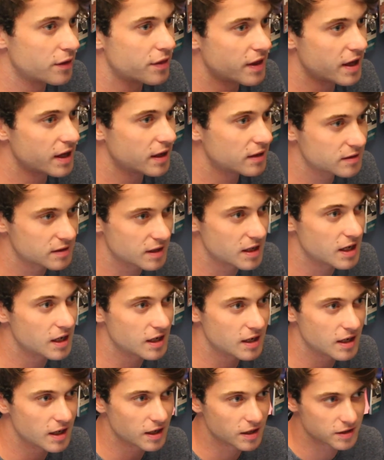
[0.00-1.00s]
things
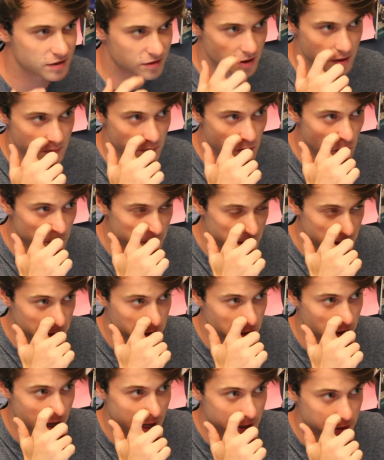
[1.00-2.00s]
in a certain moment, and
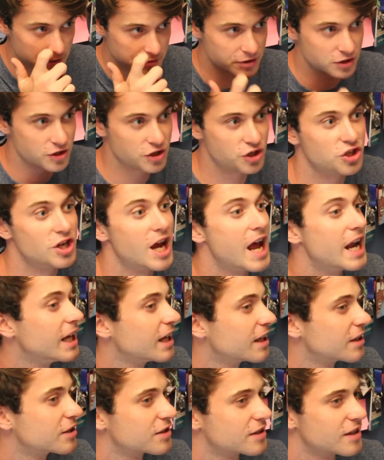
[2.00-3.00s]

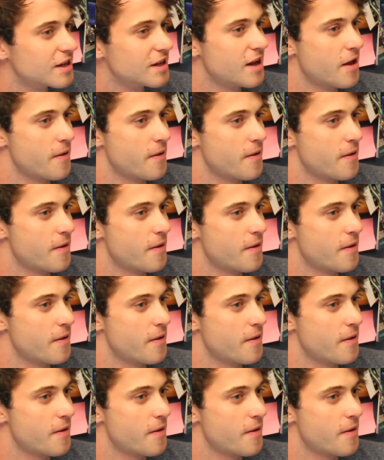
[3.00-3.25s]
cryogenics